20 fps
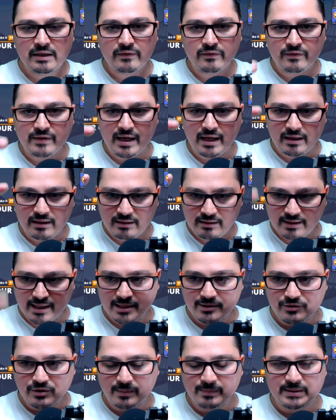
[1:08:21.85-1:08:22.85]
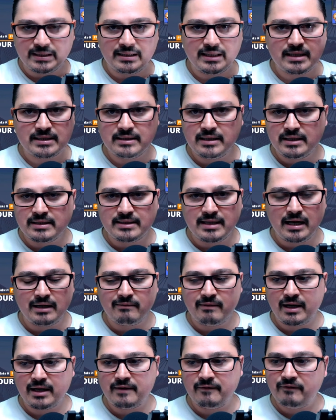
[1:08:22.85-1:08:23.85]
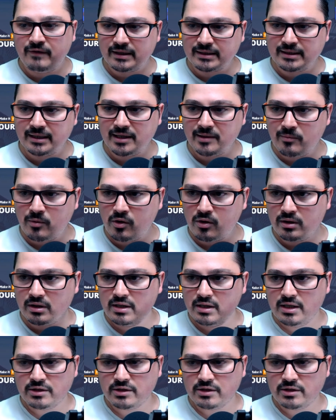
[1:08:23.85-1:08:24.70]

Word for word: then they dropped it. it's not a ranking factor anymore.